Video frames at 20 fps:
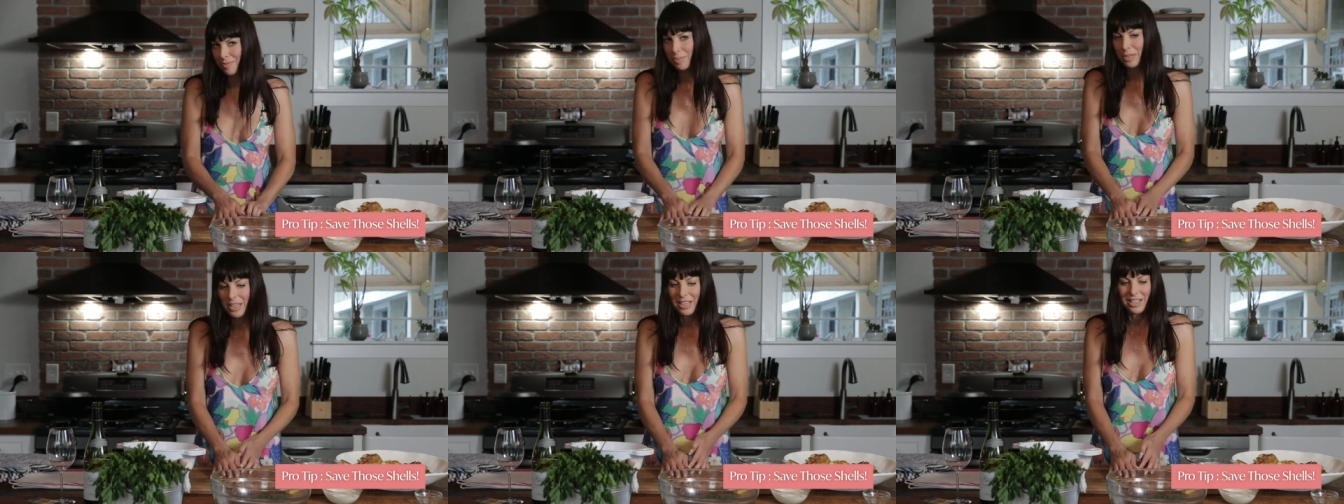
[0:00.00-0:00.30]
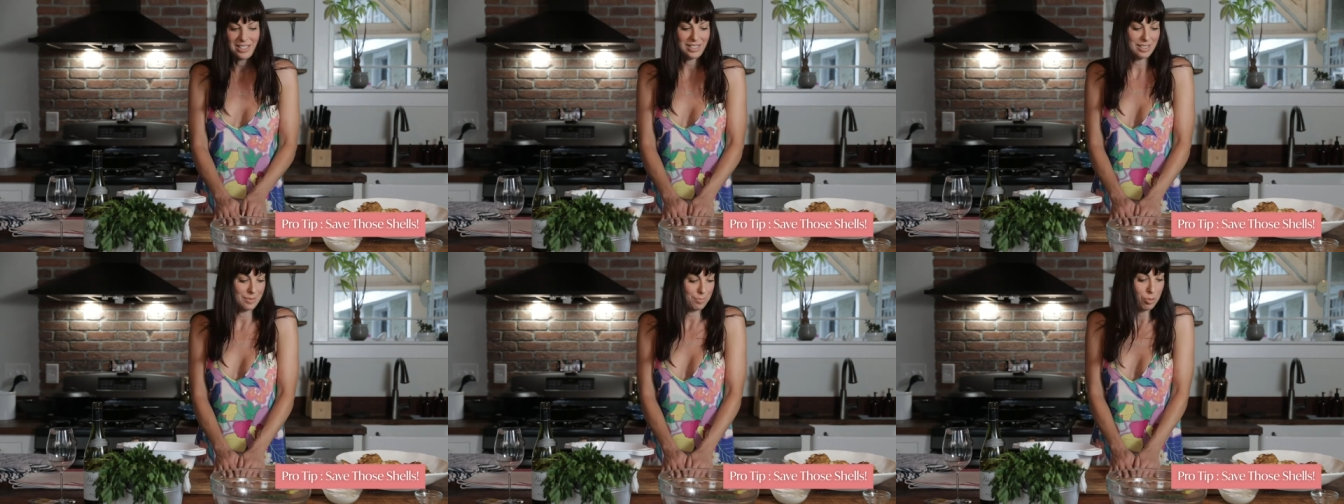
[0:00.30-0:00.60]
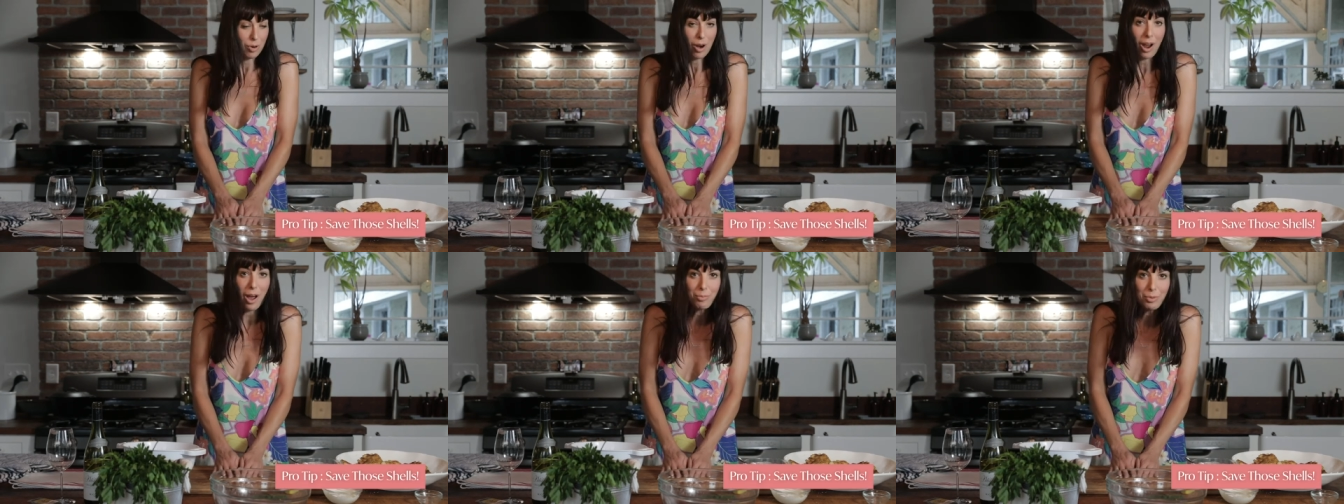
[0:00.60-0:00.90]
because
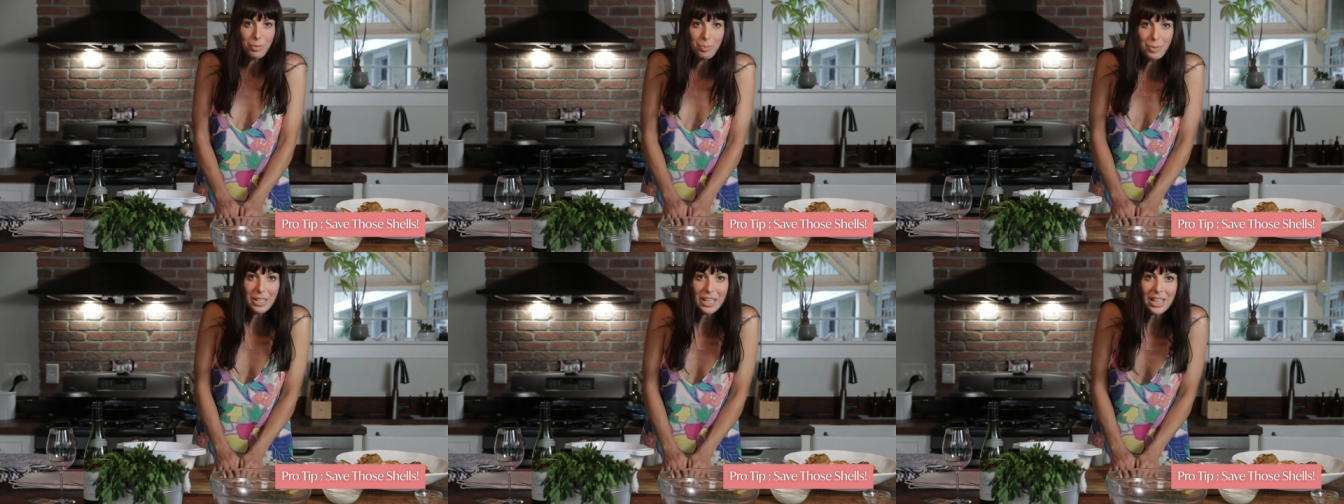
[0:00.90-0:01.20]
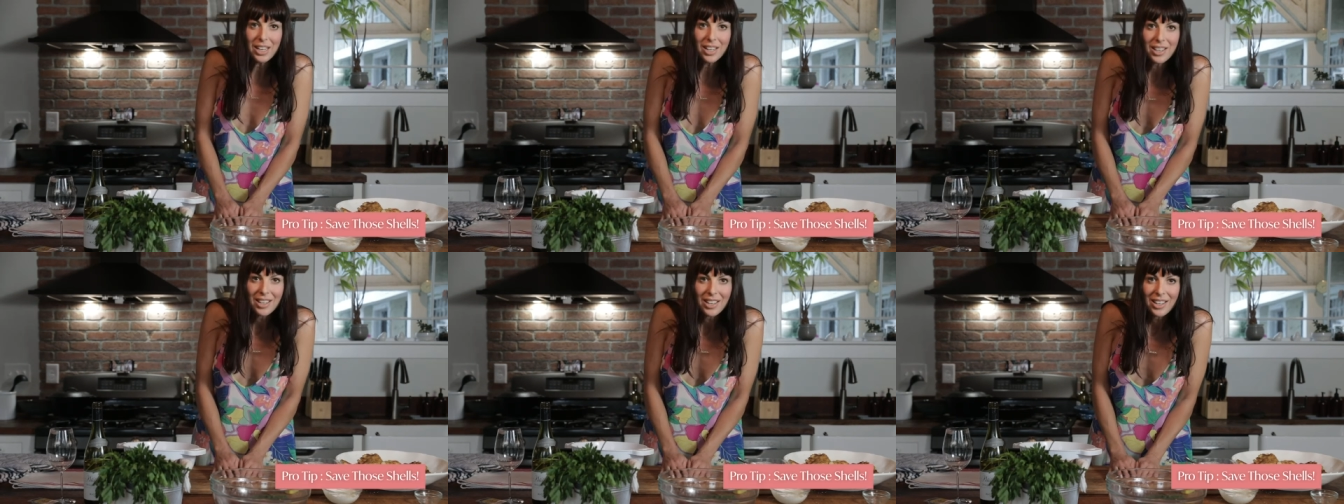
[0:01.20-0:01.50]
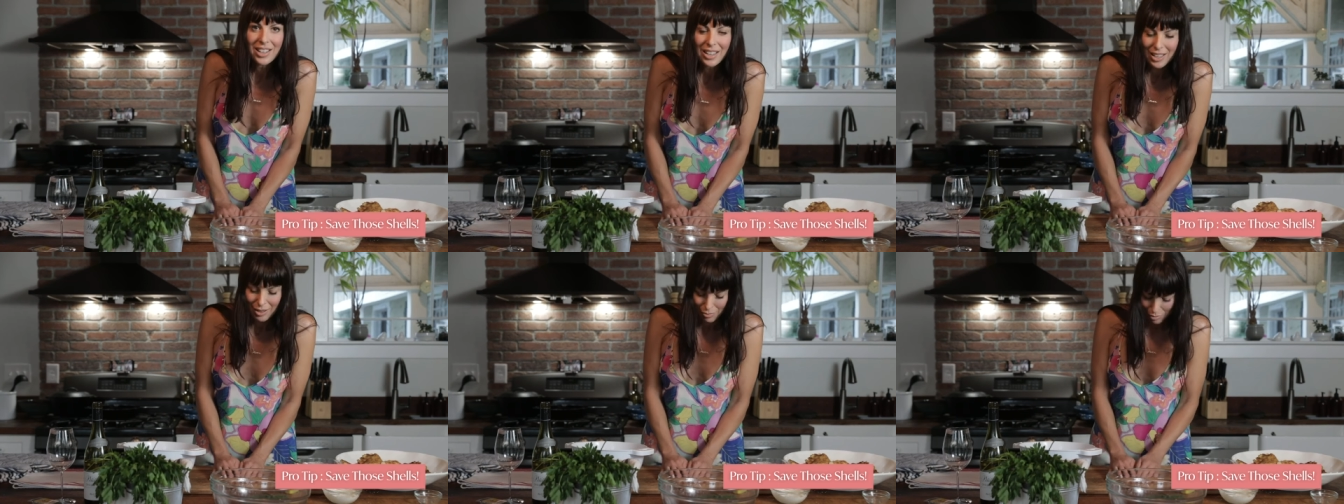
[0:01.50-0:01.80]
probably
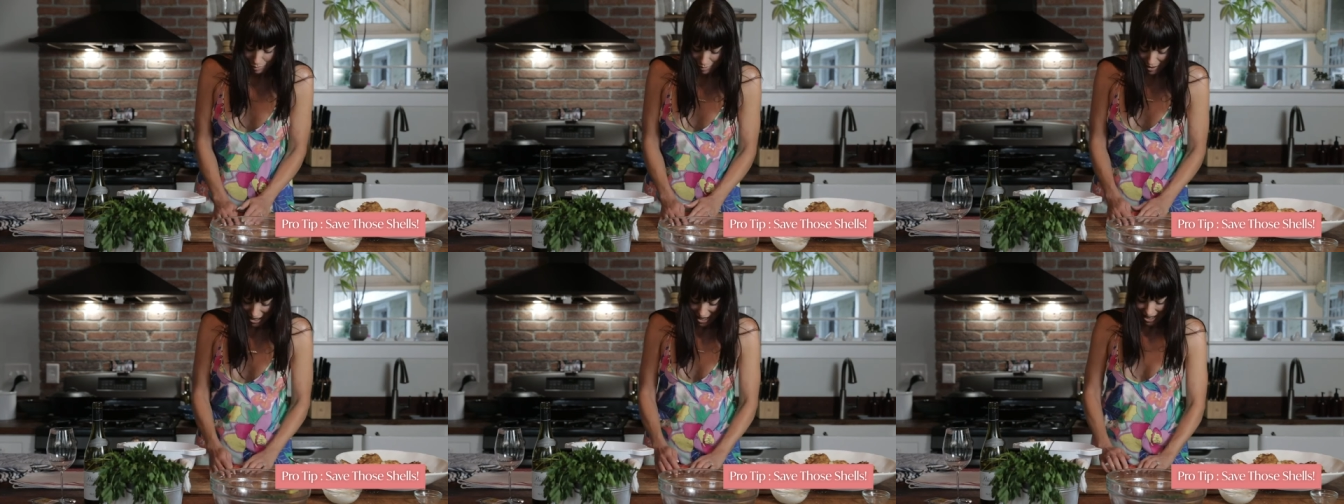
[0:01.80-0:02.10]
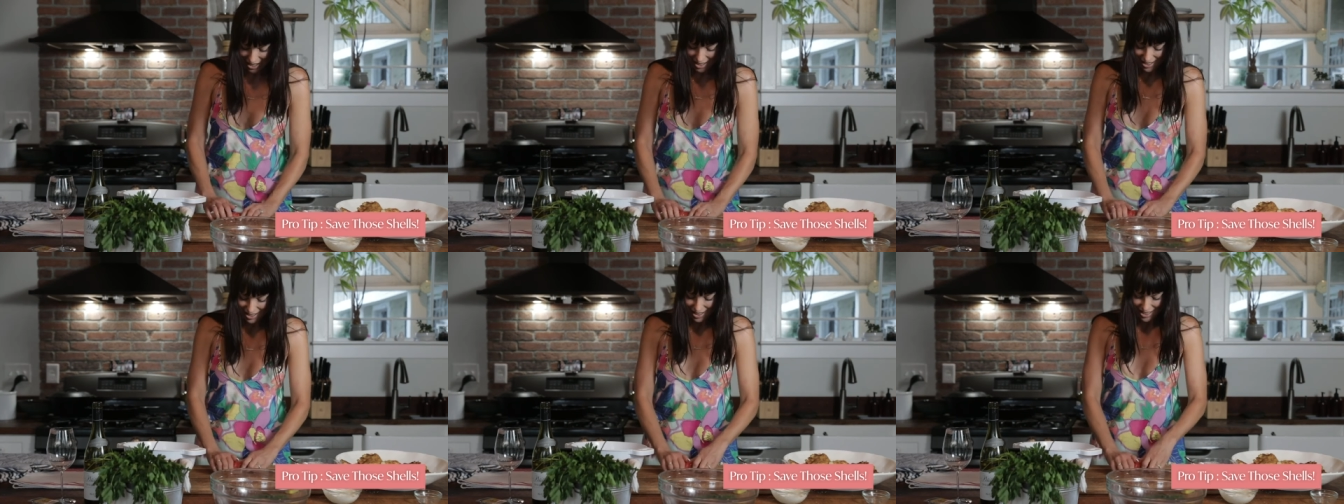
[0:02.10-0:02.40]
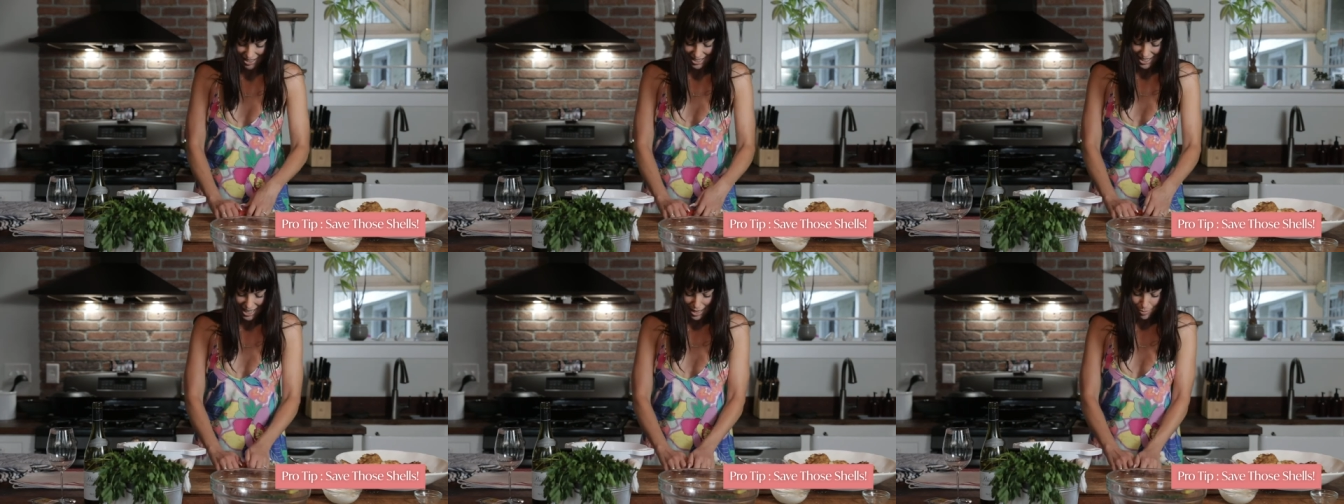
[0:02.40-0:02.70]
when we head to
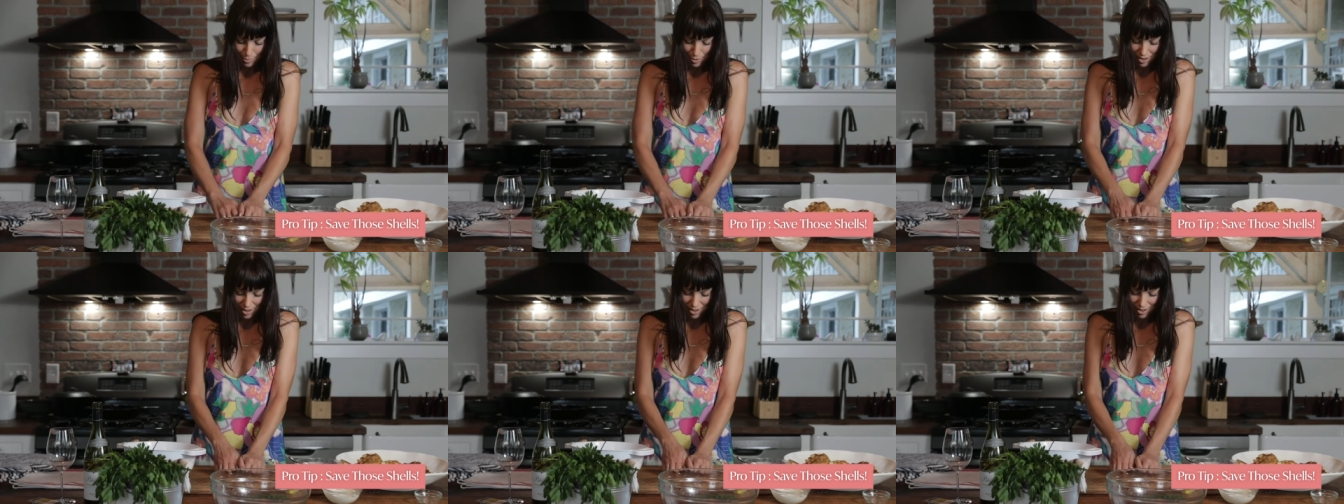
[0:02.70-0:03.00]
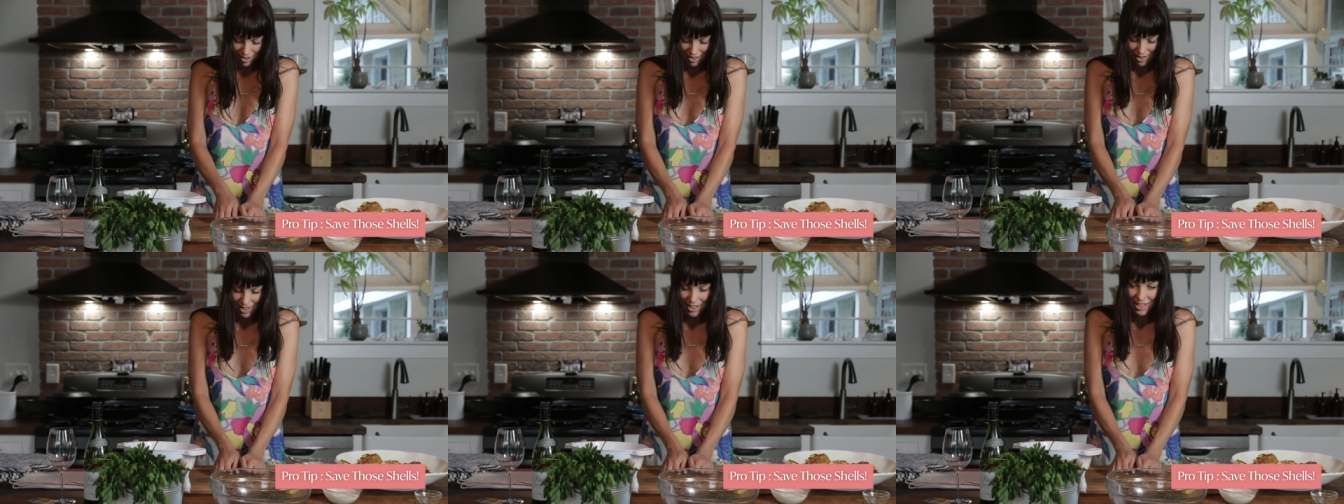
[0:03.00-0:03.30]
the table,